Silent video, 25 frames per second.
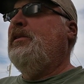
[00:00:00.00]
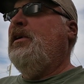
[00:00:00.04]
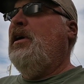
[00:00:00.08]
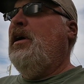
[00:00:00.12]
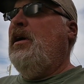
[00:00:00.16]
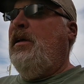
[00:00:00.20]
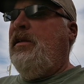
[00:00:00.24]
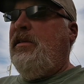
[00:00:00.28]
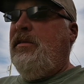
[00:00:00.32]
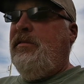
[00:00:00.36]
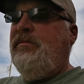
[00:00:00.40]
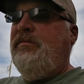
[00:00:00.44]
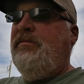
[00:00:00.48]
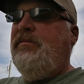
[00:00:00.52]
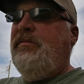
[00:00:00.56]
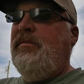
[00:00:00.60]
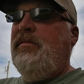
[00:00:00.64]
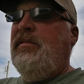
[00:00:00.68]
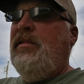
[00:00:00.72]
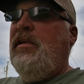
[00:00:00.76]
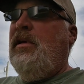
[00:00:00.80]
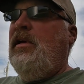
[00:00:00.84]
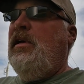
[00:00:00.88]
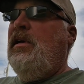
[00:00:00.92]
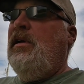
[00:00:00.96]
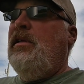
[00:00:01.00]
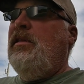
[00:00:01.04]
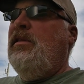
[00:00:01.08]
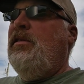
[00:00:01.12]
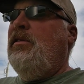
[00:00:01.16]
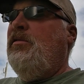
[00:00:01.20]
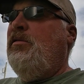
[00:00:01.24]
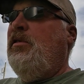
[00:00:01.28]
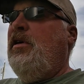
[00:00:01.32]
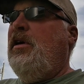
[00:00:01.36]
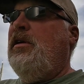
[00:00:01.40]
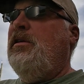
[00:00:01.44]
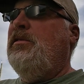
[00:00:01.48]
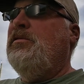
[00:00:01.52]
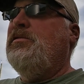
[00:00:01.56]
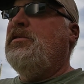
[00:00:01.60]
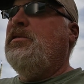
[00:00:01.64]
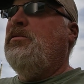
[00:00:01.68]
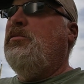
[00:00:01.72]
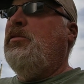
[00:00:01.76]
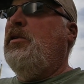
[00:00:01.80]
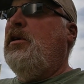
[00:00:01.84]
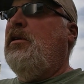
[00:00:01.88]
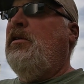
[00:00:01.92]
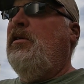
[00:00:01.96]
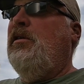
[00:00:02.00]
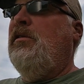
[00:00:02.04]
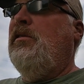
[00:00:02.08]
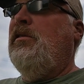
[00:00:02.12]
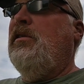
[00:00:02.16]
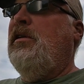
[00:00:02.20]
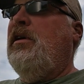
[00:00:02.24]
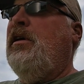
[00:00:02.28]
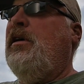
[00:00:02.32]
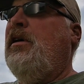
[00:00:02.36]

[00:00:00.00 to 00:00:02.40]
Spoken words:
on the radios that we currently